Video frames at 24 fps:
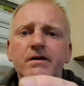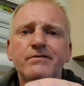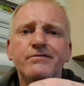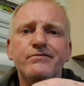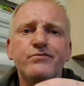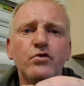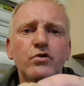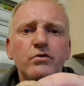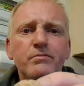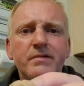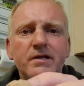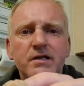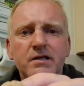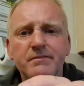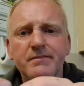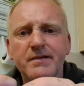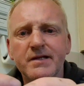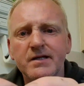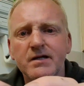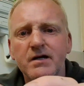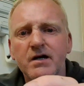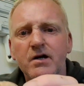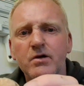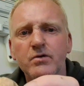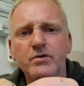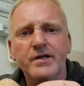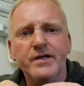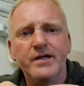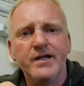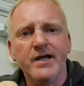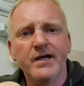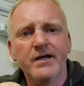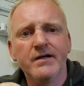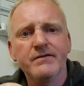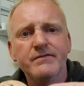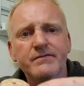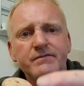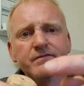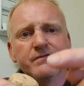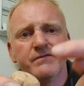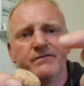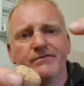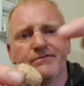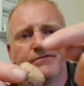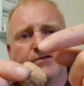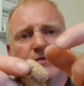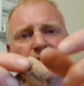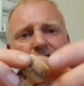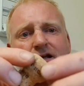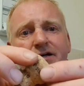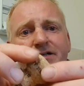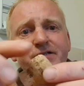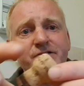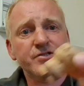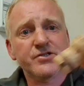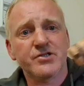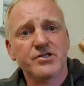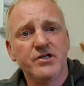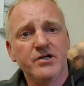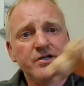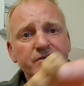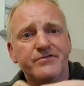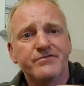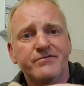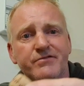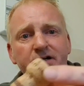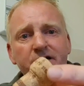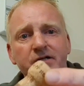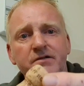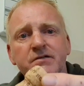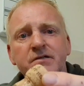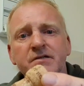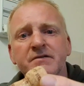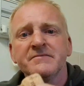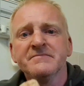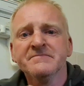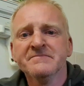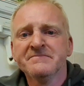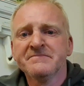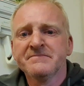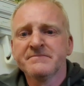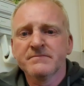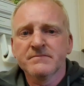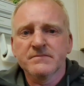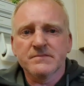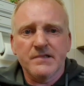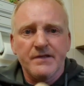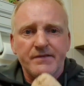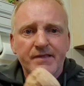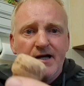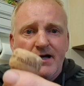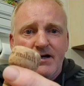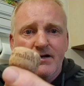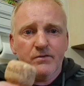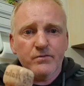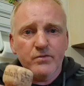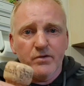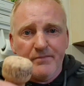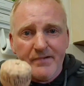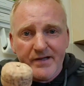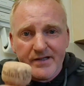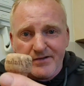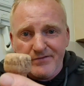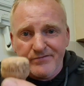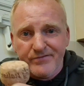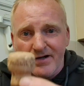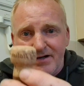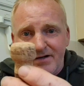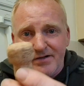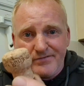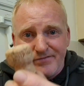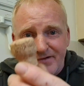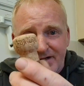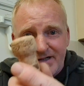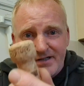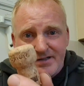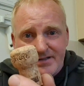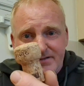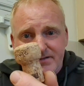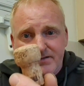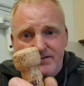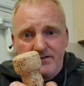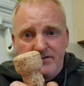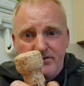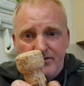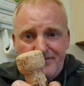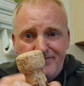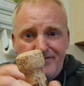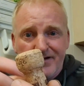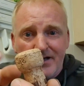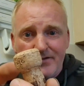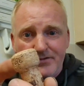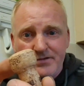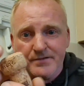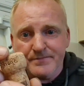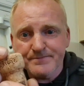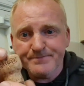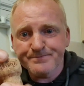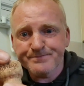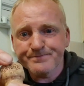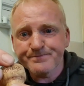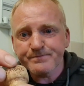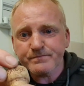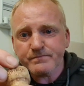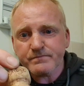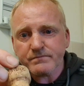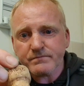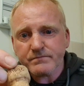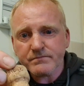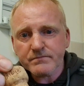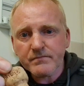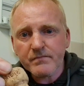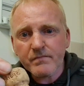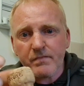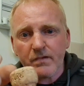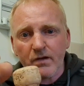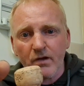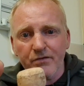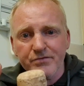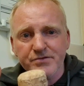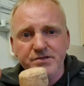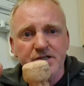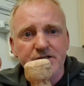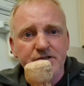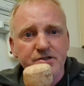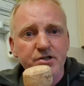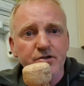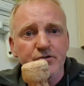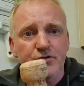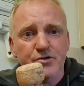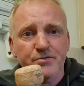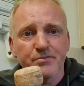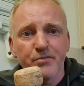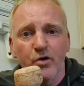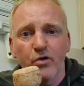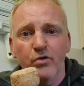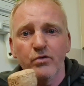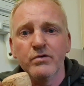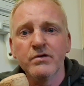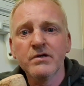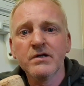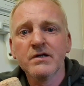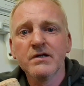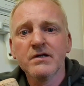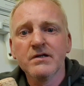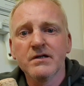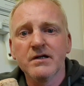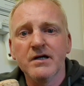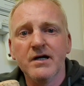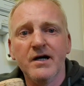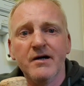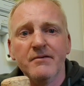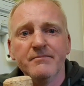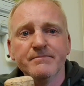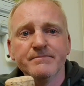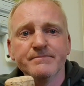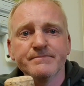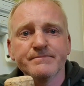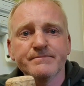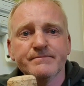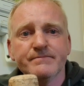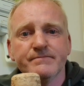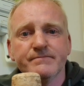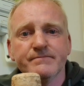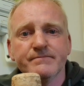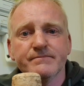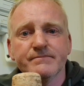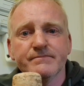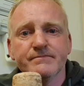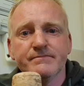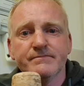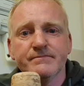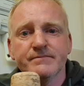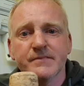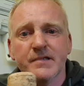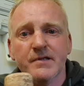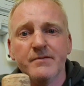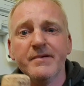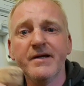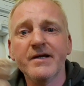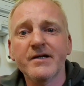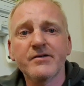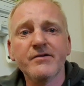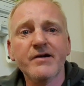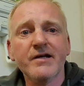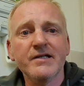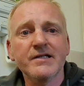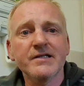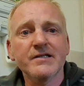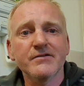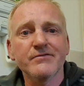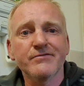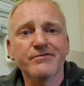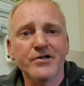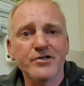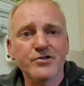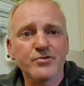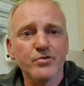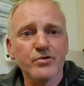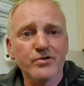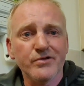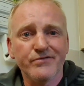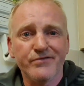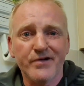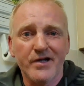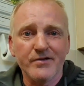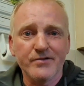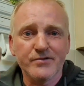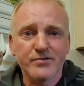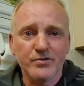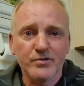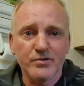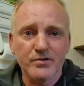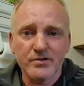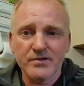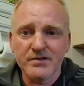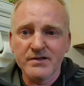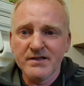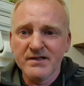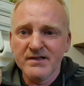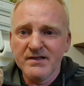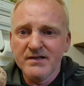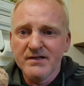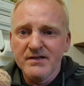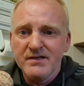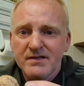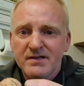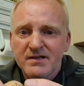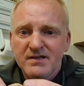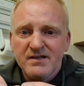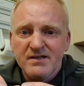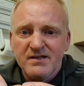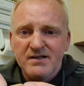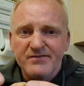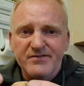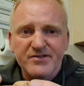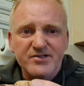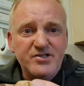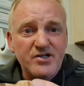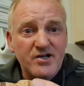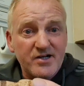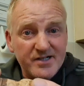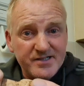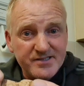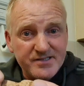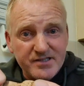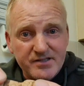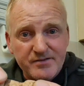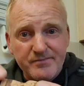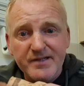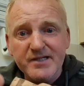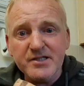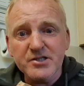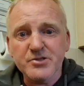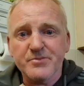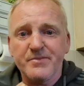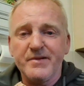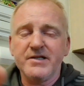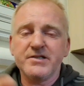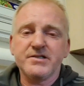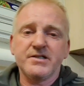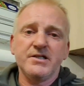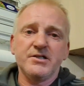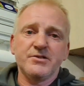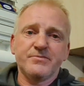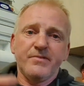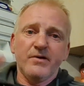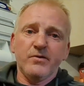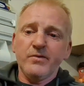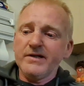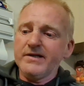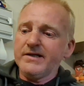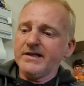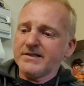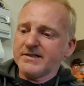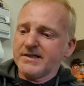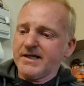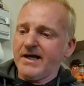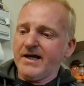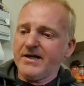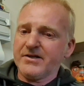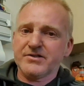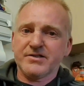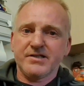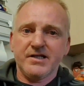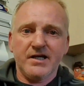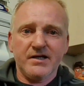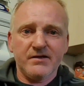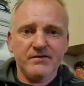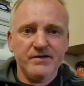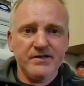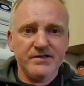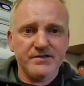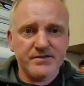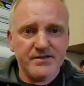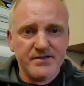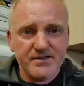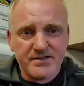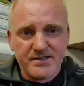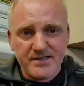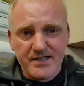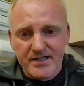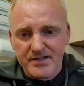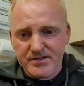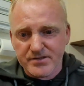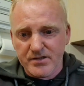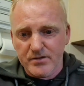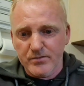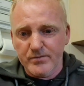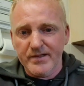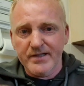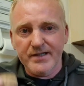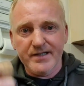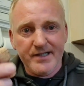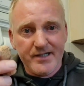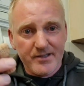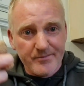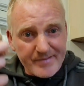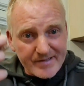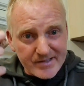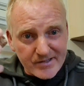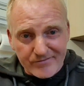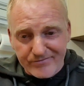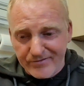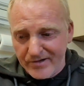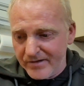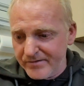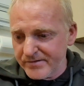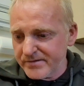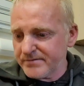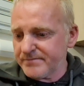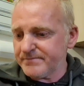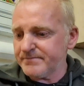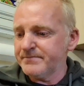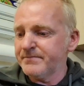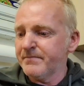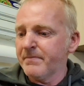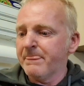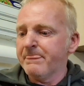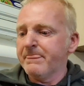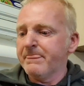like a 4mm hole in it for the line to slide through. Now that will make a very, very good float. Obviously too small. It'd be a great little freshwater float, or if you're targeting the mini species, but we need to cast out into the sea, so we need a bigger float.